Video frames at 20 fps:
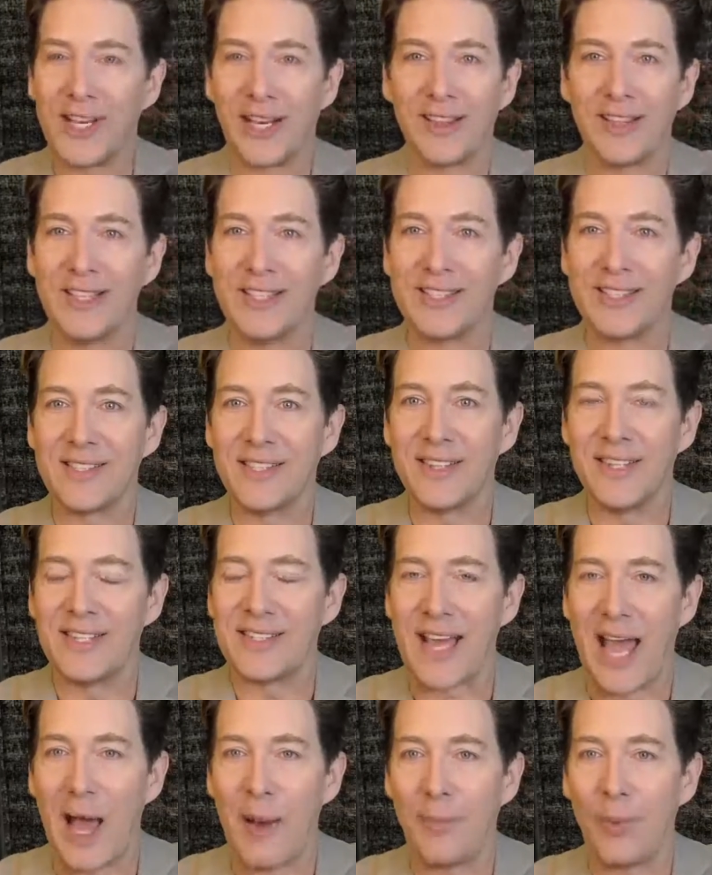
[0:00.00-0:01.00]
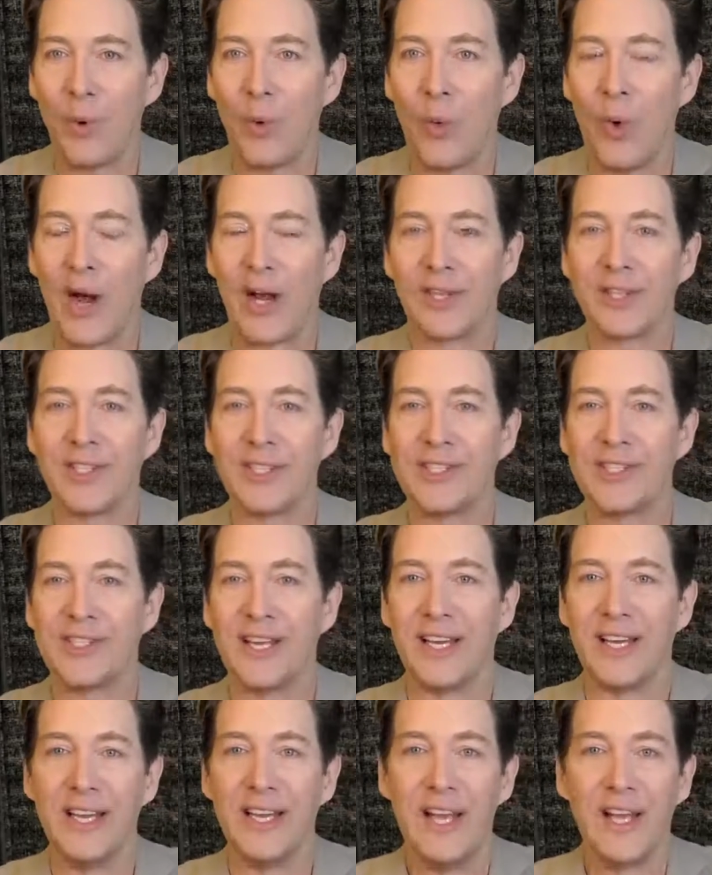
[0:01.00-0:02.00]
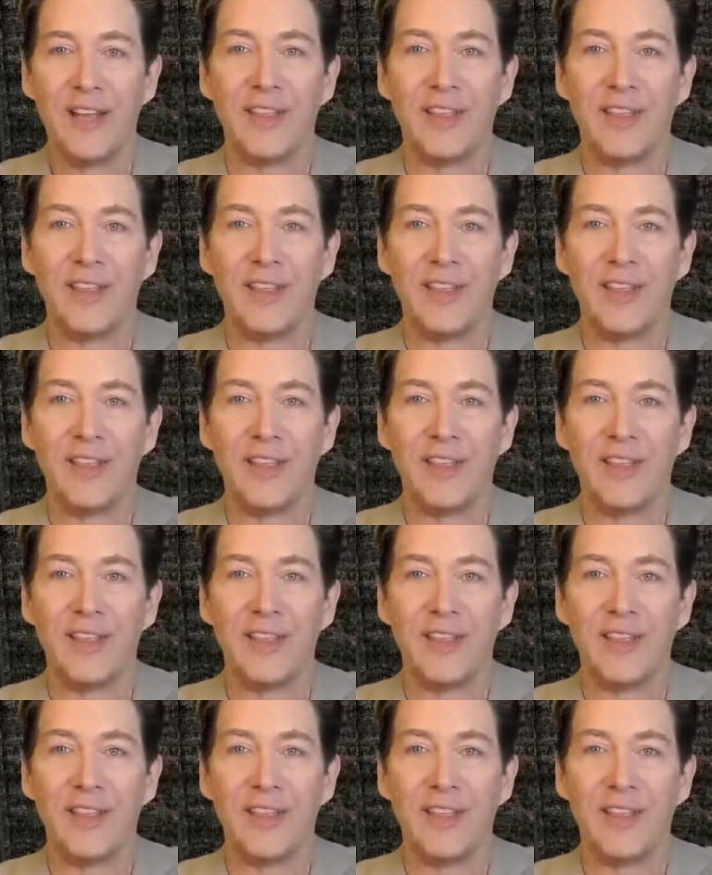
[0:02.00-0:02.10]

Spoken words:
like these Apple watches that